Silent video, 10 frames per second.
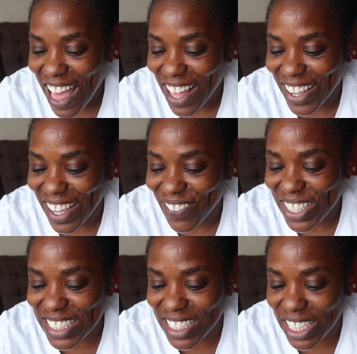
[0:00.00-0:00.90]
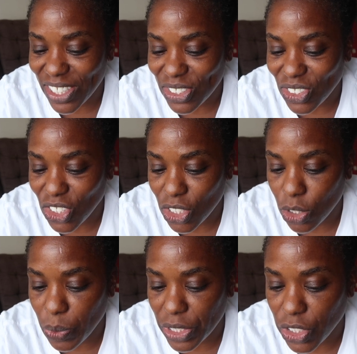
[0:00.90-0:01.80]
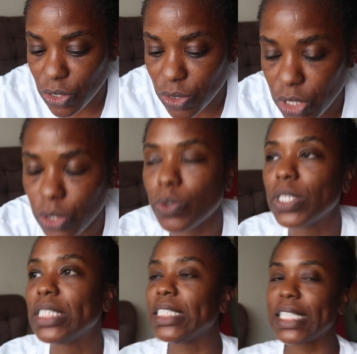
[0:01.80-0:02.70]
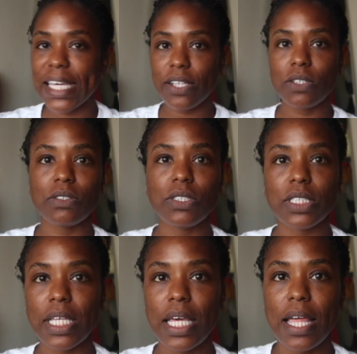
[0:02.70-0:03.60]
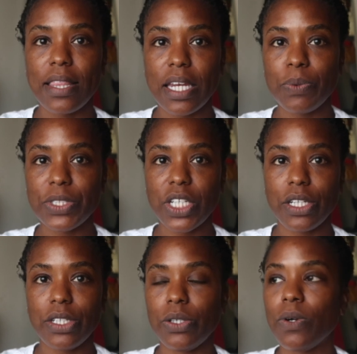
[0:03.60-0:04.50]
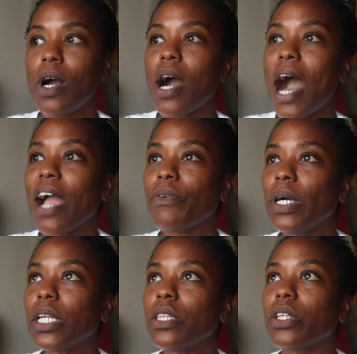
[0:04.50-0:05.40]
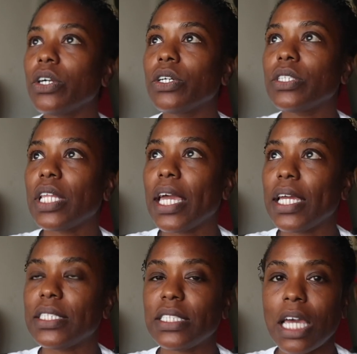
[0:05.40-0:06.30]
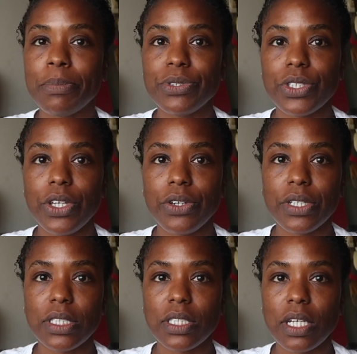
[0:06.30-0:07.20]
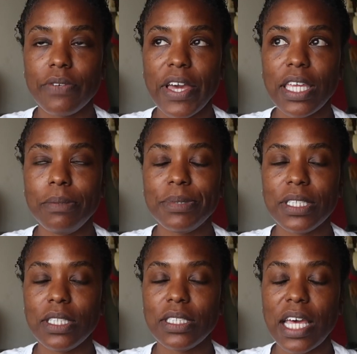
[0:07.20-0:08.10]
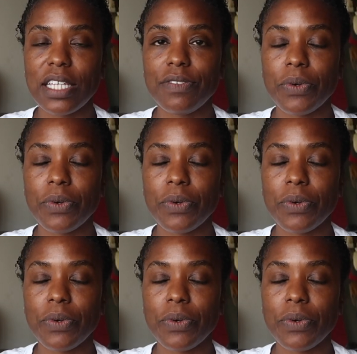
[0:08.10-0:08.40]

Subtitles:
Okay. What skills do you wish you knew? Skills that I wish I knew. I want to learn like cybersecurity stuff. I keep seeing these ads